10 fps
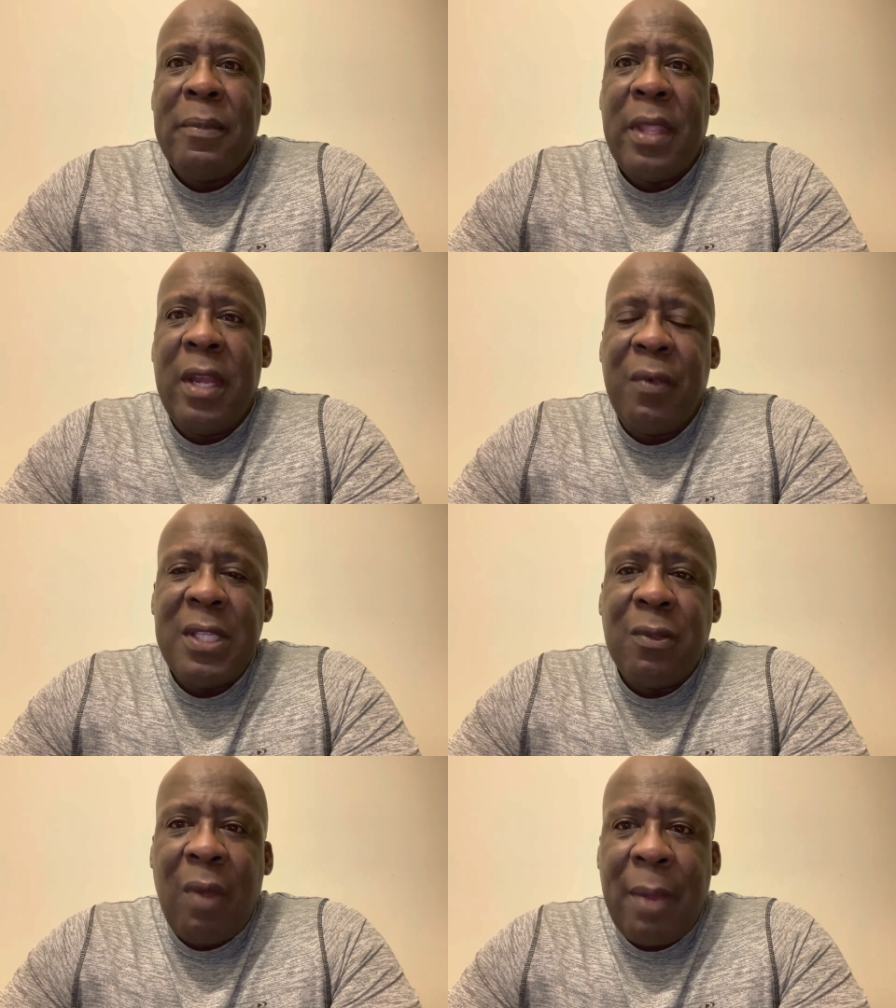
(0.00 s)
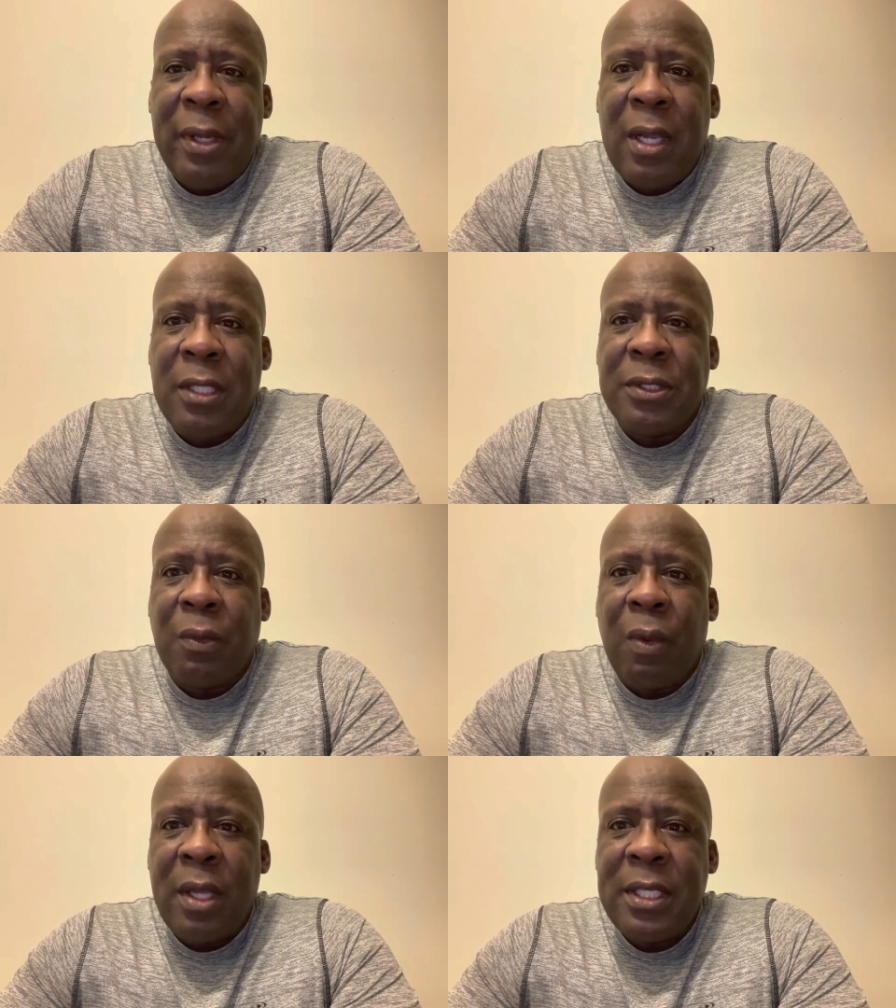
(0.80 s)
And the reason why, because
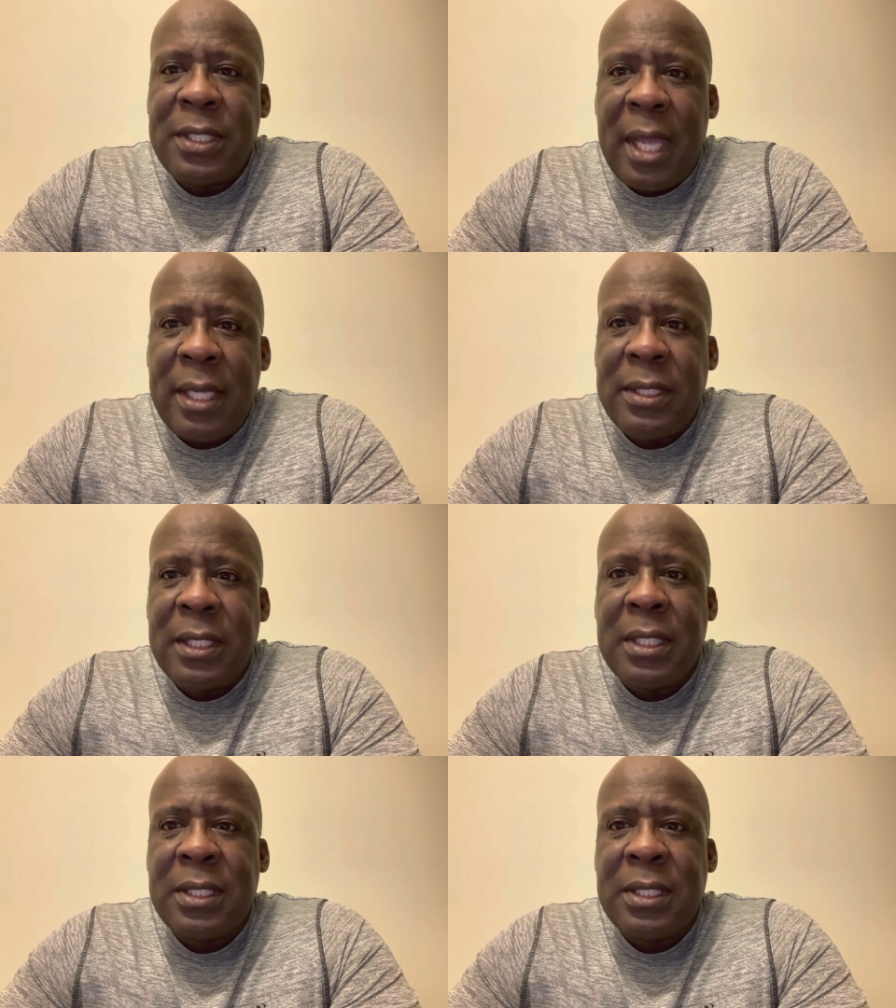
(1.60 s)
Ron DeSantis is the